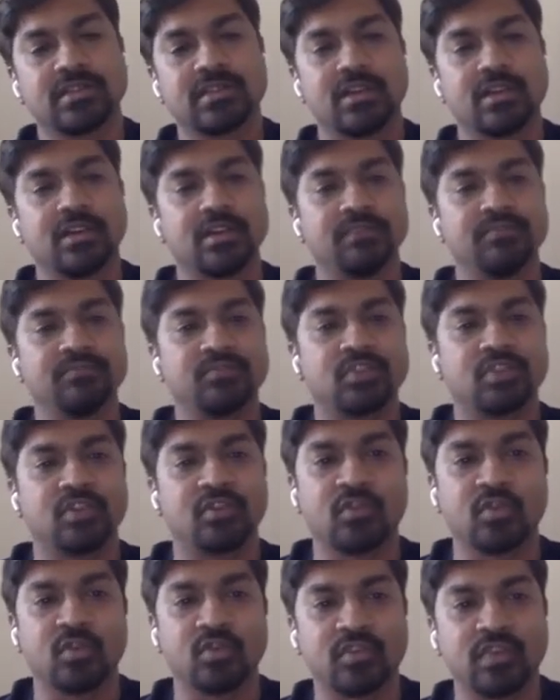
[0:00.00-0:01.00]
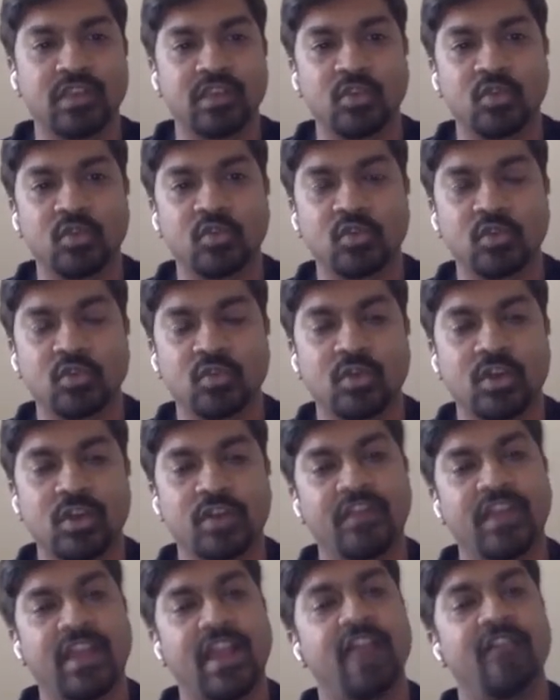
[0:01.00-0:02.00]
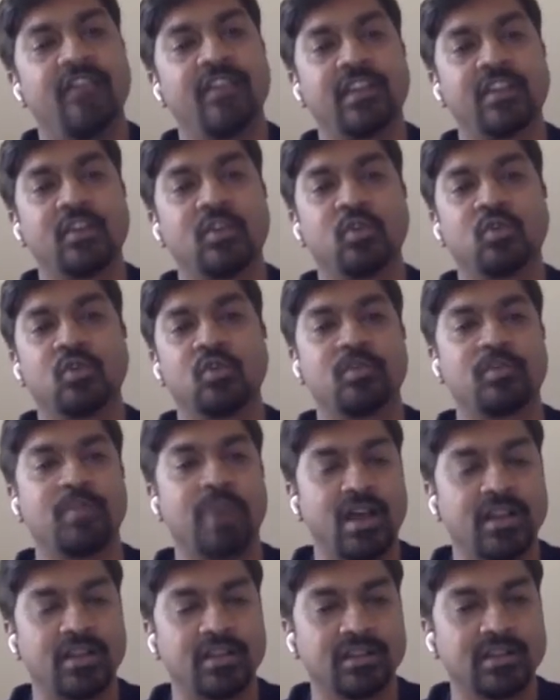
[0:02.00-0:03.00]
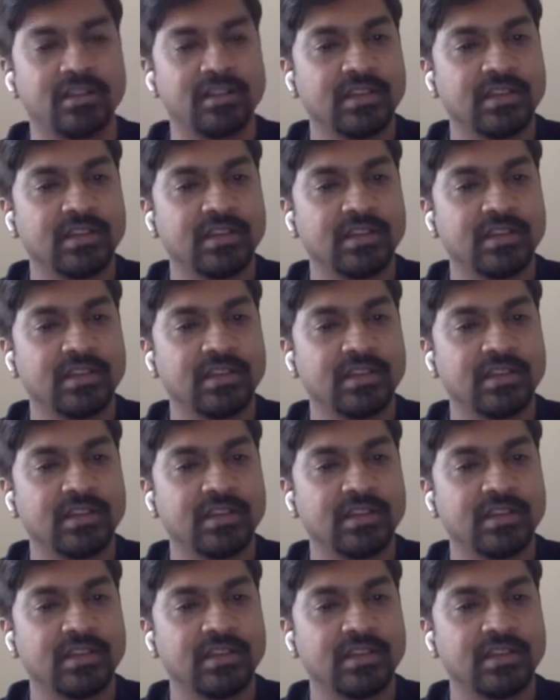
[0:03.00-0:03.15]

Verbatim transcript: Uh, so of course, in ozone, what we have is an ozone path,